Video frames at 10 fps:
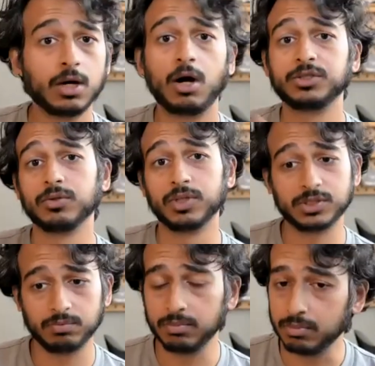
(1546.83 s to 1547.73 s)
Also,
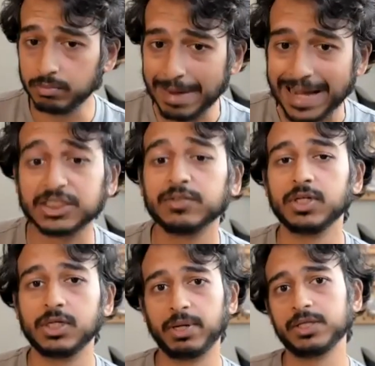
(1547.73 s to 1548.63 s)
this massively
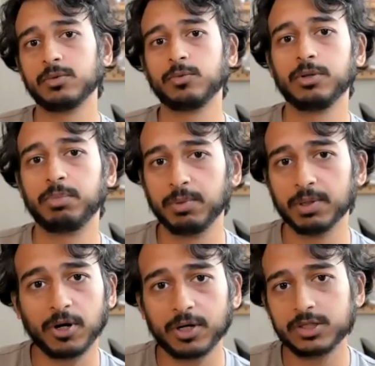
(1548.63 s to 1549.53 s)
depends on where the public
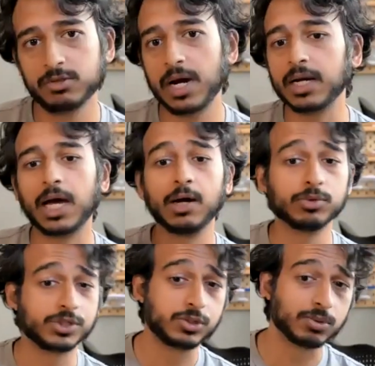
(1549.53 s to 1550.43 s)
markets are at. I will
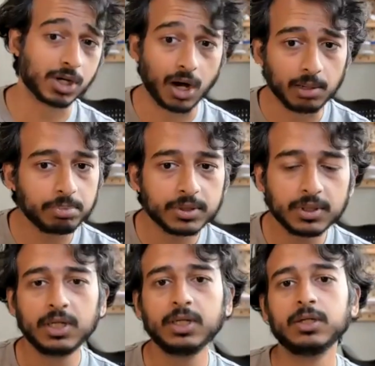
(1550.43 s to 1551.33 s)
just do a comp
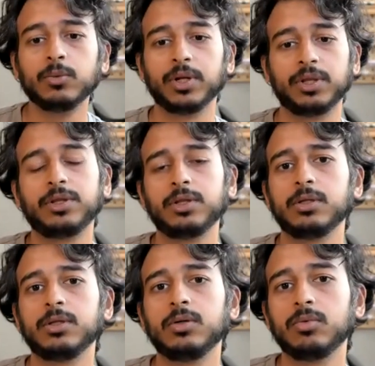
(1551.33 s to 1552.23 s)
with,
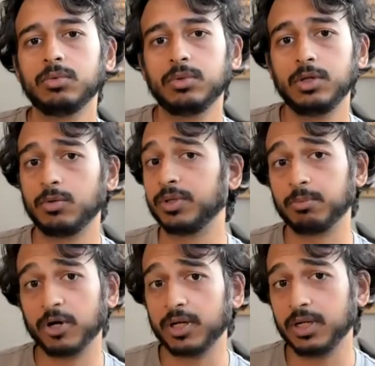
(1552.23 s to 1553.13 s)
what the
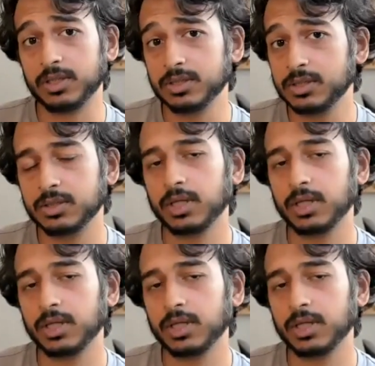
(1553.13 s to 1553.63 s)
market is.